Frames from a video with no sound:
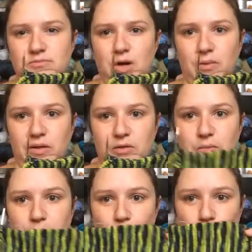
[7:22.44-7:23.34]
probably a little
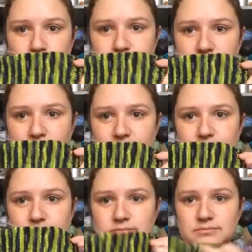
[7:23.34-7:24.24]
bit more of that
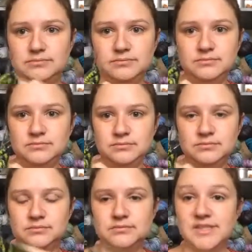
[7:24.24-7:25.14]

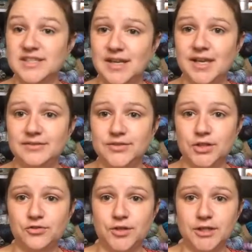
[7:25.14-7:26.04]
to knit
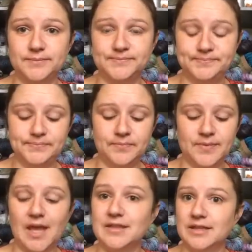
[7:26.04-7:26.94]
for the foot
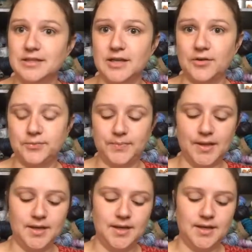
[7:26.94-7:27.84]
and then the toe.
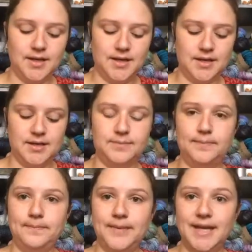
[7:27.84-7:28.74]

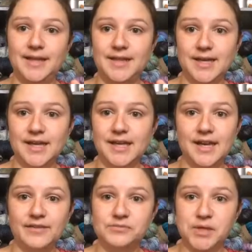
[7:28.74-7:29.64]
But I think I
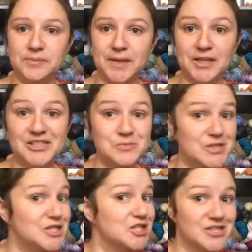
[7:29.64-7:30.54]
can have them done by
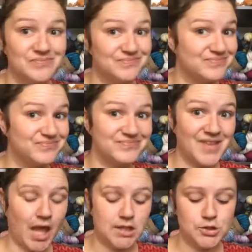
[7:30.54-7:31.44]
Christmas.
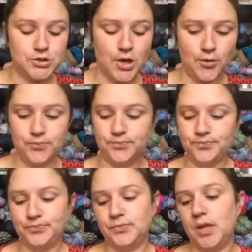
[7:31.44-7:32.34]
So,
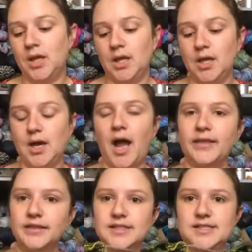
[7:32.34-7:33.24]

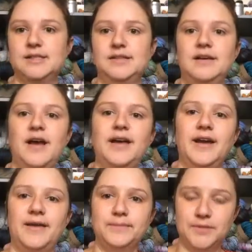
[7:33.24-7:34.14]

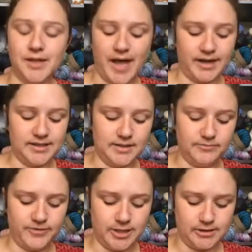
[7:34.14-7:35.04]
I'm glad I did a
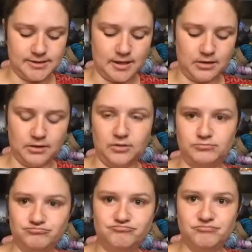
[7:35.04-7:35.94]
vanilla sock though.
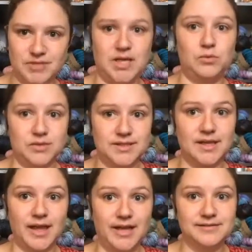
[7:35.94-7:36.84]
I will
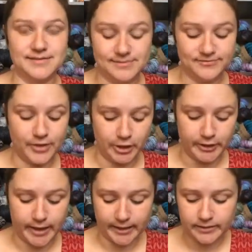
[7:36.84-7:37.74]
say that. Very
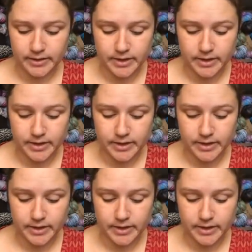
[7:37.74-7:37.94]
glad.